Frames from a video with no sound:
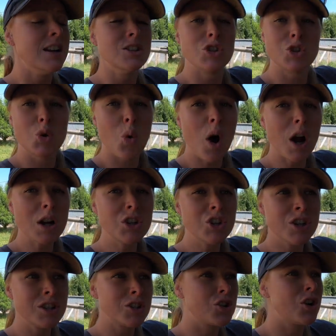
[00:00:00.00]

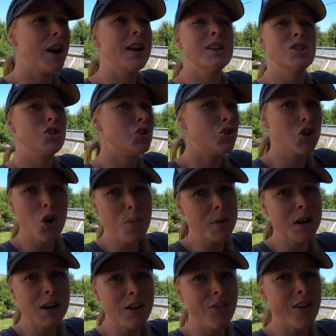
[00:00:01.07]
Squash is great. So
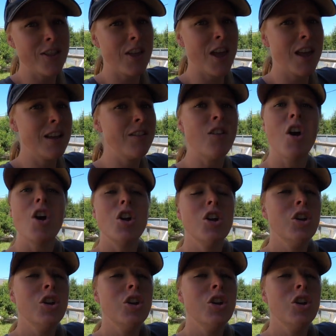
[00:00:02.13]
many different things.